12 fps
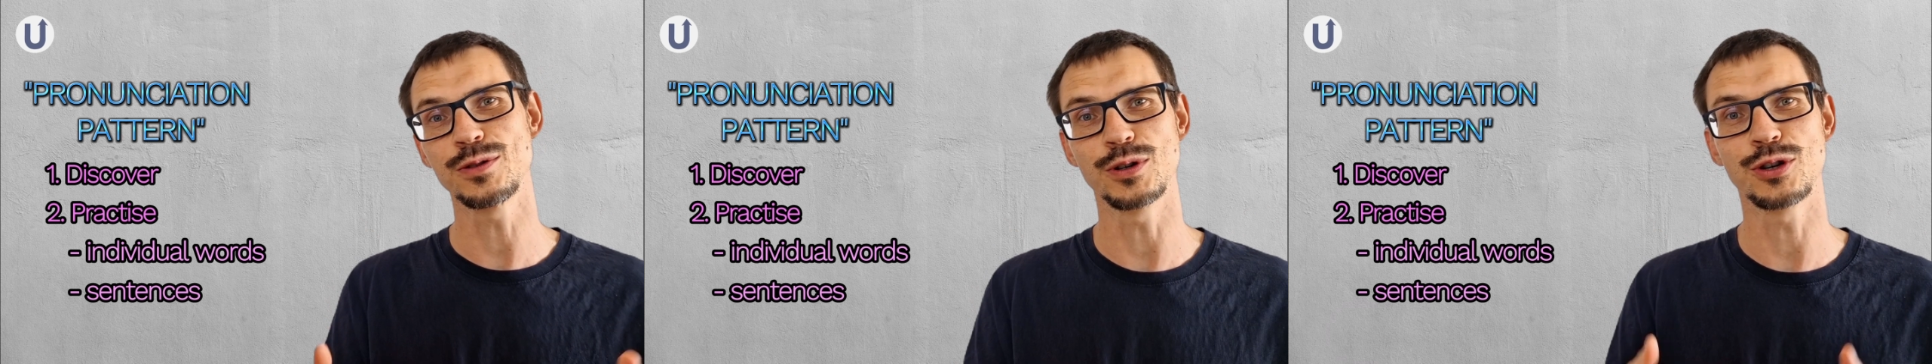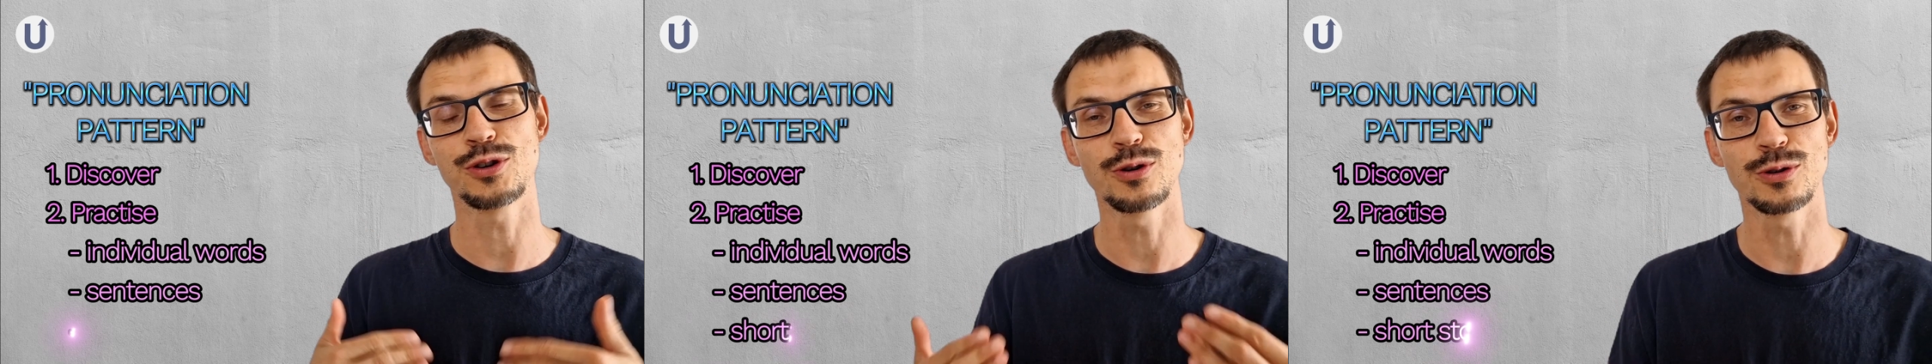to
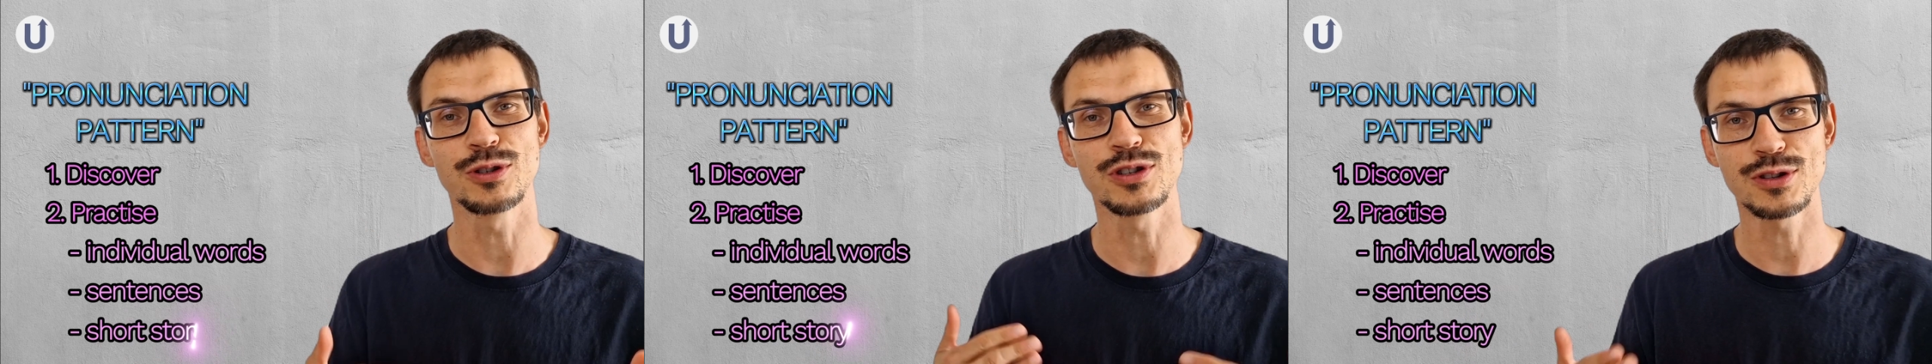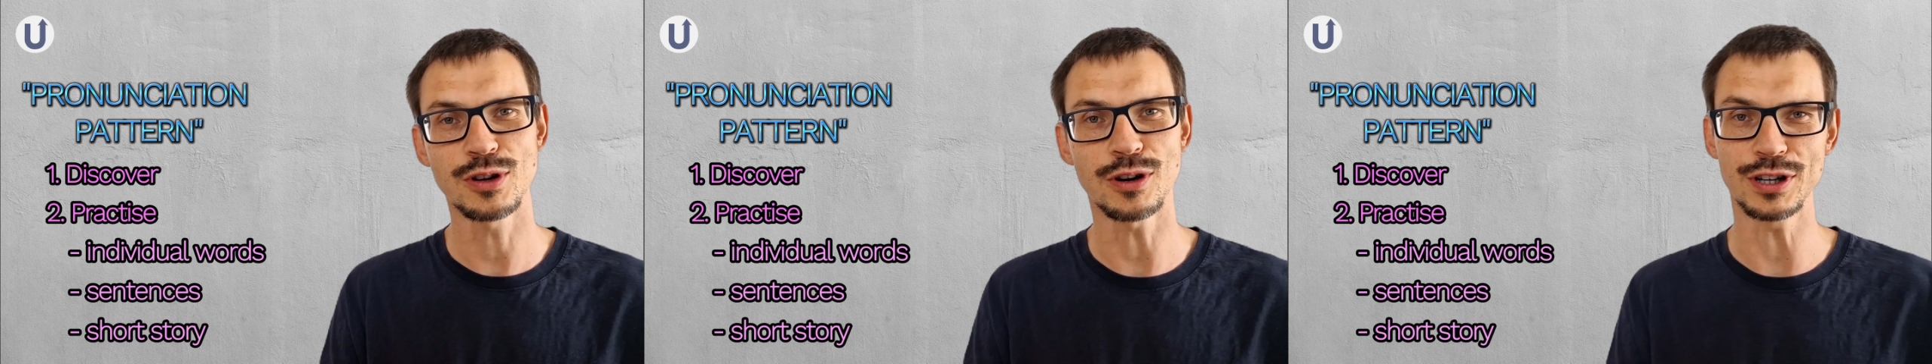a short
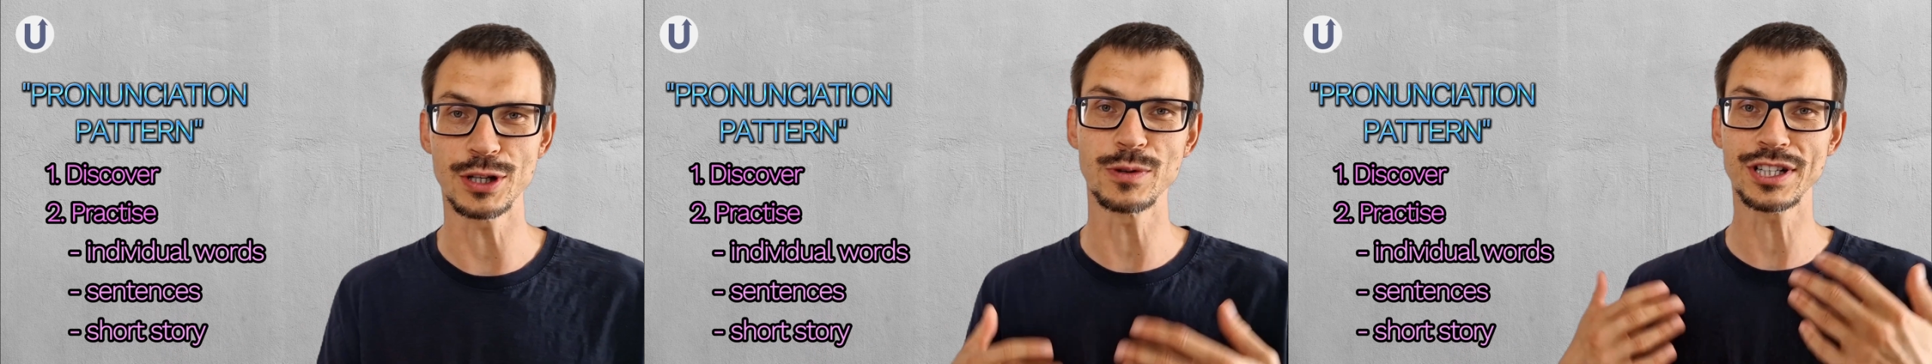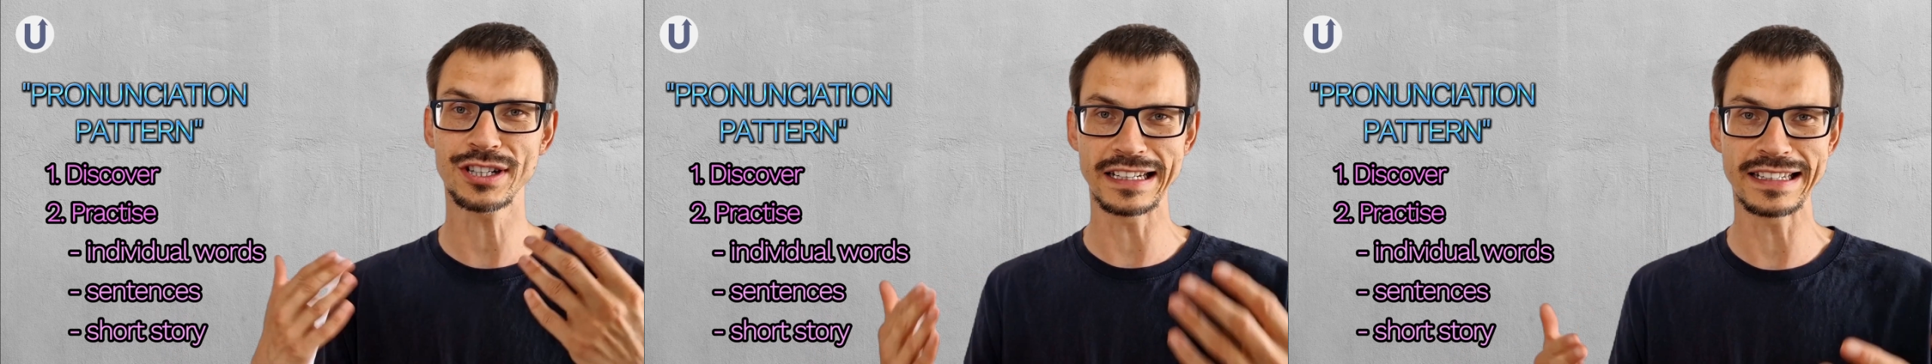story
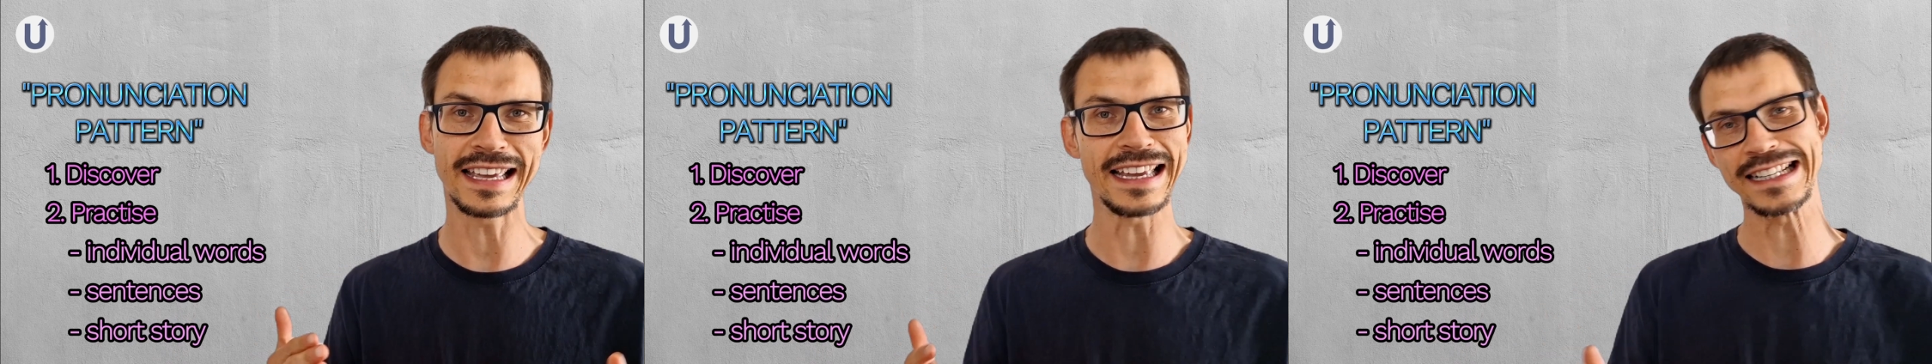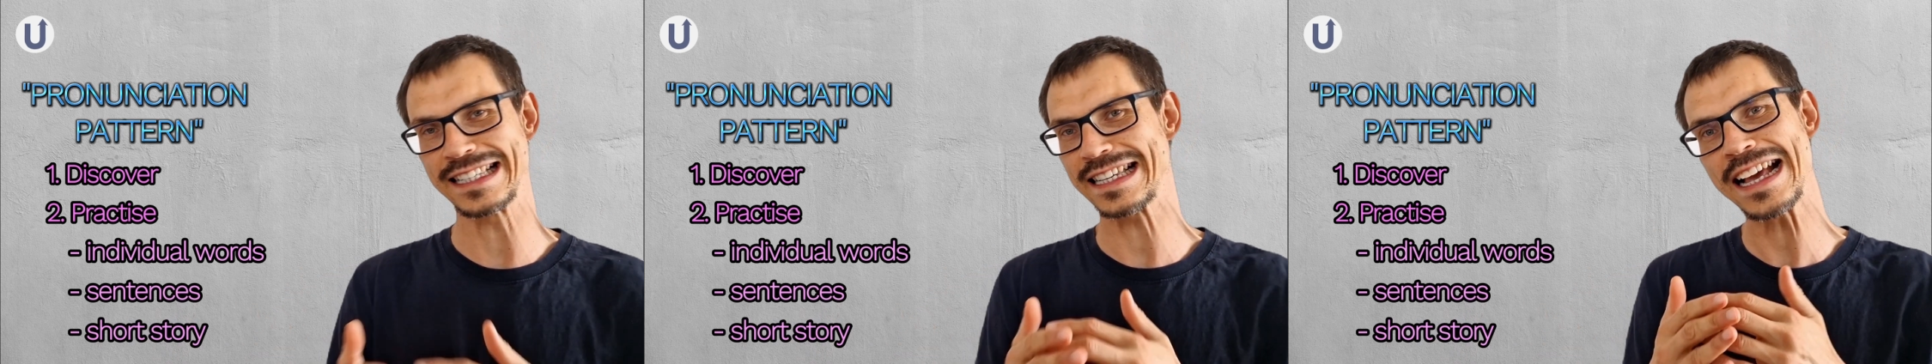which contains